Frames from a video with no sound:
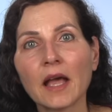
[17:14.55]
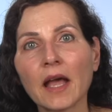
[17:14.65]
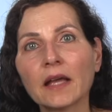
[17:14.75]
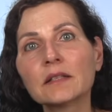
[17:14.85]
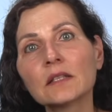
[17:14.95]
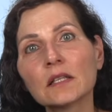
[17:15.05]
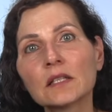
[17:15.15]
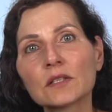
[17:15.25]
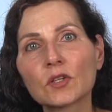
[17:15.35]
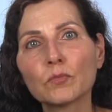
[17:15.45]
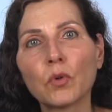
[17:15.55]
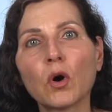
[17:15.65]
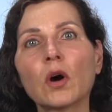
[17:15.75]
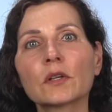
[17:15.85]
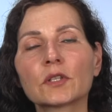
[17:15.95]
and it is
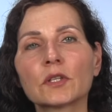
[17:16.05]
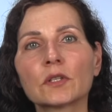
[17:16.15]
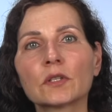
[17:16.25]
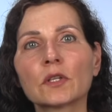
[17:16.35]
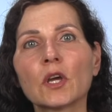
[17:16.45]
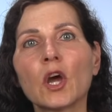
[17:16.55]
important,